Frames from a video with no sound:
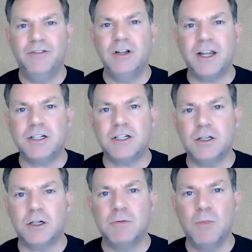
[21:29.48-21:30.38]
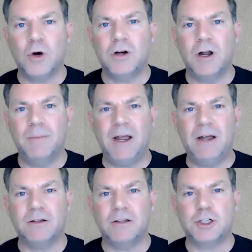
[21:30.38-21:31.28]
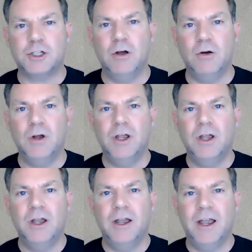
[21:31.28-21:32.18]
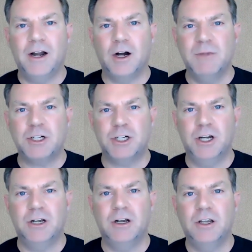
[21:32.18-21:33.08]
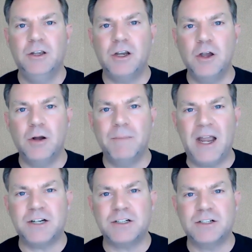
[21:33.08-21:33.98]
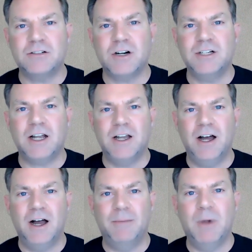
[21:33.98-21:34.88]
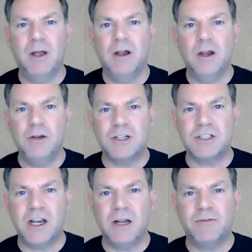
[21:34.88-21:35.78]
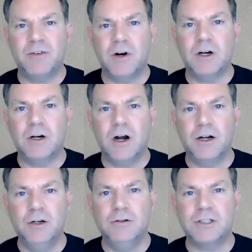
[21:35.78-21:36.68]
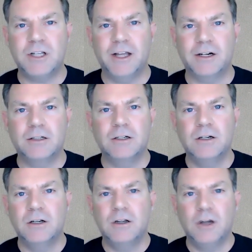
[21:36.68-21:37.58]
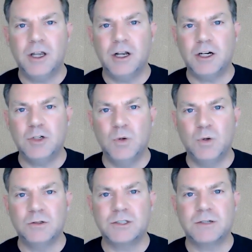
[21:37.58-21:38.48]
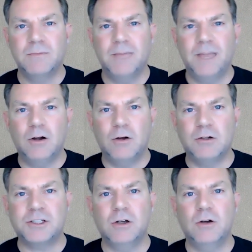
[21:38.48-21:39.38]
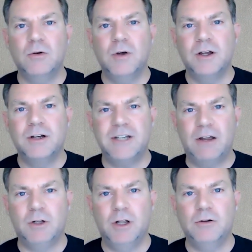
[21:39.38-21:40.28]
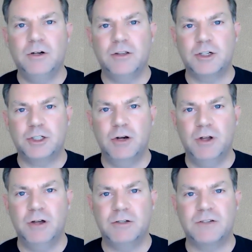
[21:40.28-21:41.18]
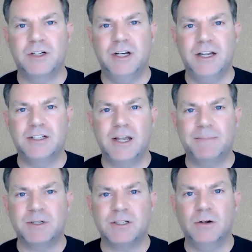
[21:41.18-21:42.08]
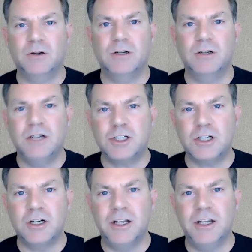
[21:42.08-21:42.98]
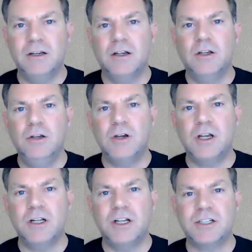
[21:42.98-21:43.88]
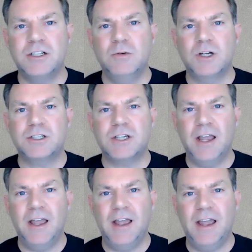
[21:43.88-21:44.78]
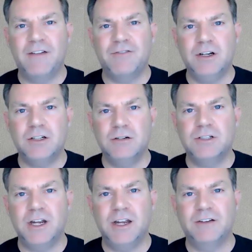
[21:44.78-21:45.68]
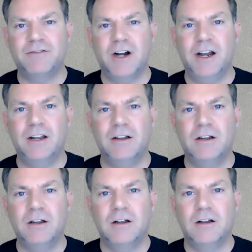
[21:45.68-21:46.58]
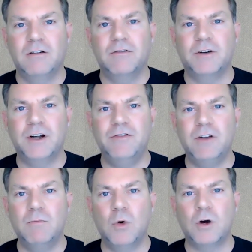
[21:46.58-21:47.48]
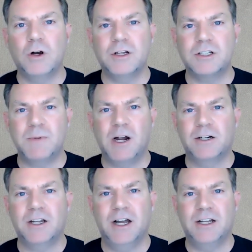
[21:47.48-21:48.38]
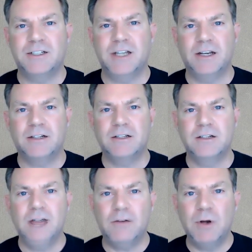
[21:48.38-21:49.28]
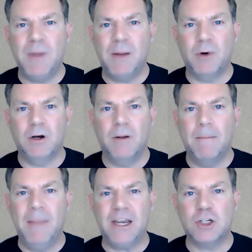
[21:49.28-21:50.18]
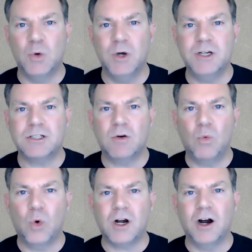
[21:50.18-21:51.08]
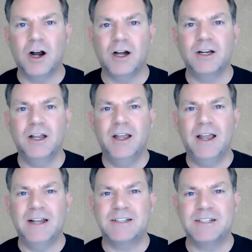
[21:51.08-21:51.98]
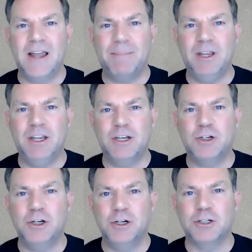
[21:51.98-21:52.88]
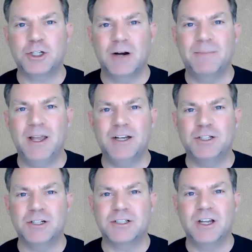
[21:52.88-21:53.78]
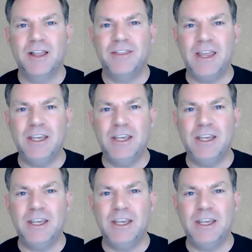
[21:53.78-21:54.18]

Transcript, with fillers: If you'd like to learn more about the show and our mission, you can go to passionstruck.com where you can sign up for our newsletter, look at our tools, and also download the show notes for today's episode. Additionally, you can listen to us every Tuesday and Friday for even more inspiring content. And remember, make a choice, work hard, and step into your sharp edges.